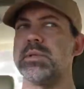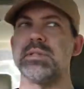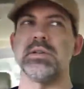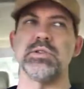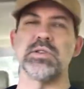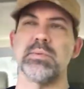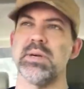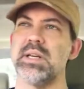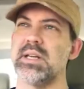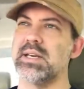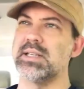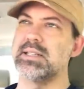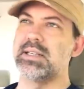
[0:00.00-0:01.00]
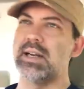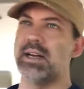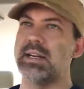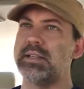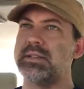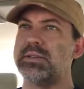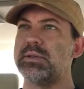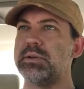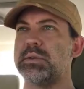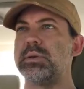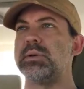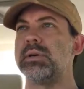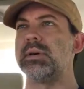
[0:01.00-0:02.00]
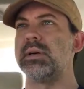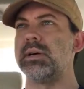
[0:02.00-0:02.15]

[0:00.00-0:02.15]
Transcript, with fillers: with social media, is that I need to,